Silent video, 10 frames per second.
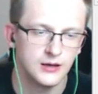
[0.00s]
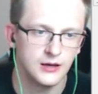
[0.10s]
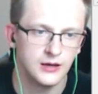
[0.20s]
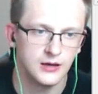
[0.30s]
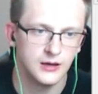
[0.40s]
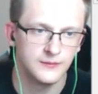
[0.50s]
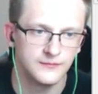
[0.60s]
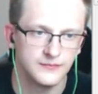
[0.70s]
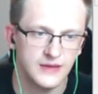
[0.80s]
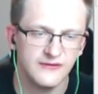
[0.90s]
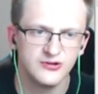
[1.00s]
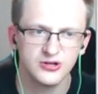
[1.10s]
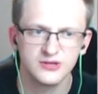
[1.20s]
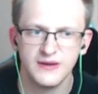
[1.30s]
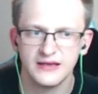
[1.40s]
Um, I will
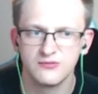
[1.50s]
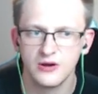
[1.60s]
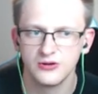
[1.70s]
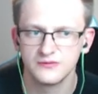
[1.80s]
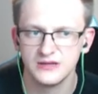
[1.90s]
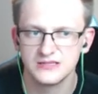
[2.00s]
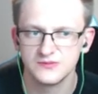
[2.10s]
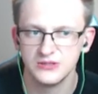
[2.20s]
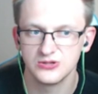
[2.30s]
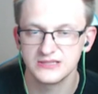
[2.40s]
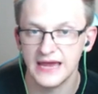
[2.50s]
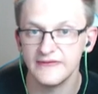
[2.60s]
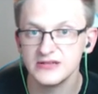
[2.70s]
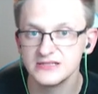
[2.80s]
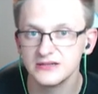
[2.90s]
not make one of these videos
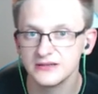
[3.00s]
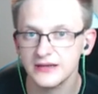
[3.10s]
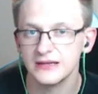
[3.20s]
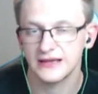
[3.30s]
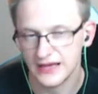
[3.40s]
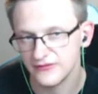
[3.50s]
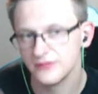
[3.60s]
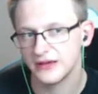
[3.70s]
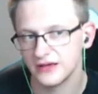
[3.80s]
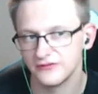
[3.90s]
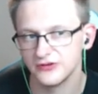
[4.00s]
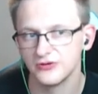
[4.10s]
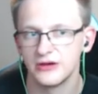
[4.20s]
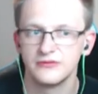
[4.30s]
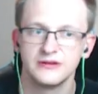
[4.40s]
every single day. Like, I will make a video
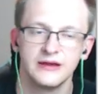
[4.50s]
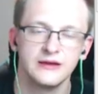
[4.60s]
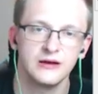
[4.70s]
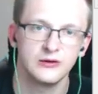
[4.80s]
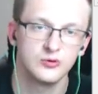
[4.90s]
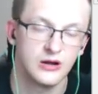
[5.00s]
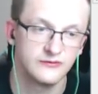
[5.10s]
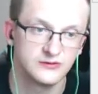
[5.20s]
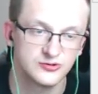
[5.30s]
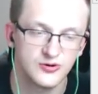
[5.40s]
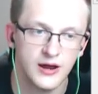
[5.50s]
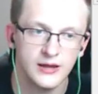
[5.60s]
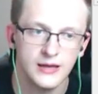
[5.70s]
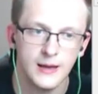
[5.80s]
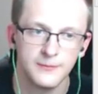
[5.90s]
every day, or I will try,
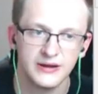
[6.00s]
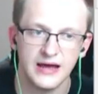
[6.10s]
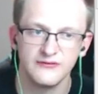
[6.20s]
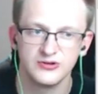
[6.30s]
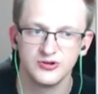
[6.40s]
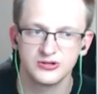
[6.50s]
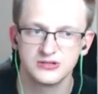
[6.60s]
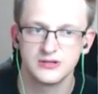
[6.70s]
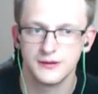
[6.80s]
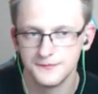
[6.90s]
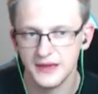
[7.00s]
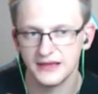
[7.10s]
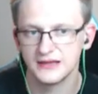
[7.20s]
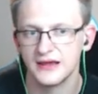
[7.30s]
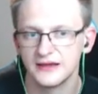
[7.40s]
but I will not
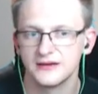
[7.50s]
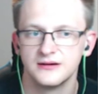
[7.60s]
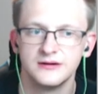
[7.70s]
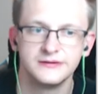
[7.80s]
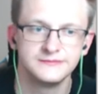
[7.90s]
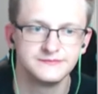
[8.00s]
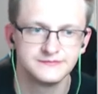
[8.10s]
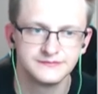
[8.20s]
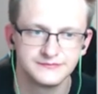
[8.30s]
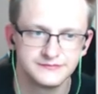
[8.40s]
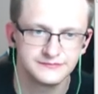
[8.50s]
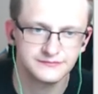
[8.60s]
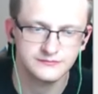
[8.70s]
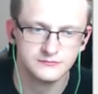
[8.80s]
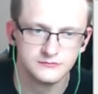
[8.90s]
make like a
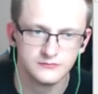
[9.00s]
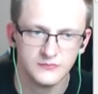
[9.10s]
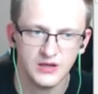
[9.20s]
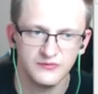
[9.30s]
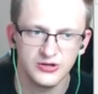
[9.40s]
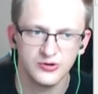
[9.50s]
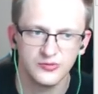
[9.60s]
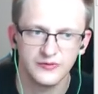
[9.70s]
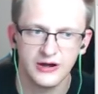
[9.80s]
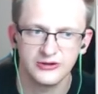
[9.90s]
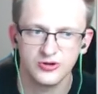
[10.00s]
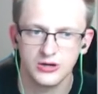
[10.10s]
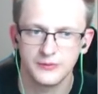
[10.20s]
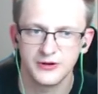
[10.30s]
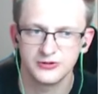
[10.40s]
video where I
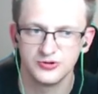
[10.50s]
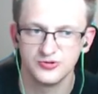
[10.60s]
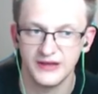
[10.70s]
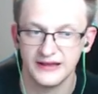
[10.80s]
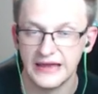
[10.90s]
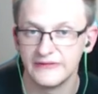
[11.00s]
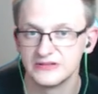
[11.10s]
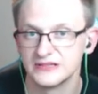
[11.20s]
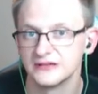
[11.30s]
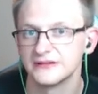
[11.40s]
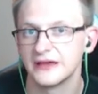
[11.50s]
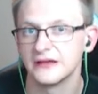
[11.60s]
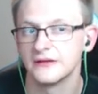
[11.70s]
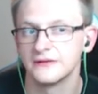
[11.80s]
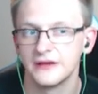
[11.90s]
talk about a new deck every single day.
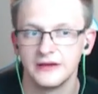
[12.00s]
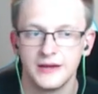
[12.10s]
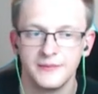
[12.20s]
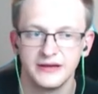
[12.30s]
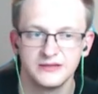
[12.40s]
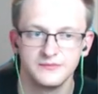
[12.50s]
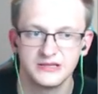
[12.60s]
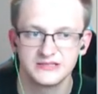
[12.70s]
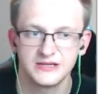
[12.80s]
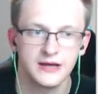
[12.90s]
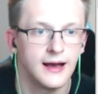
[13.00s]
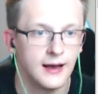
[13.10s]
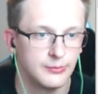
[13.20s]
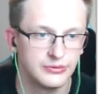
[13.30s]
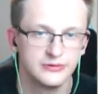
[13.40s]
day. I might mix it
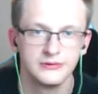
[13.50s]
up.